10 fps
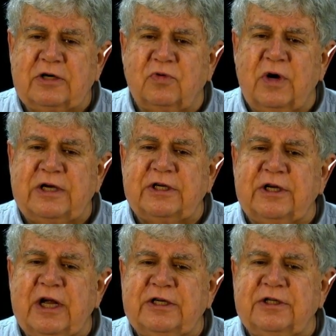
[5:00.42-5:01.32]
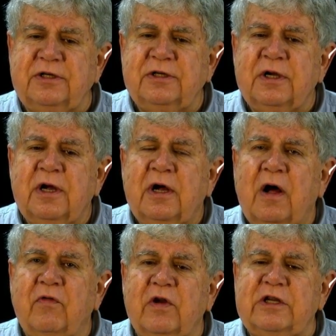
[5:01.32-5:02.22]
resignation
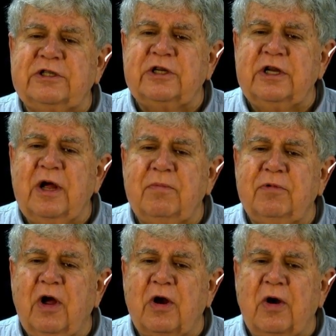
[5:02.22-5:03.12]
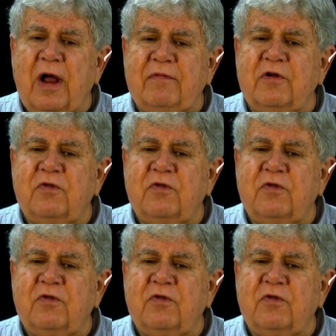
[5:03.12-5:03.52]
of Lisa M. Gunner after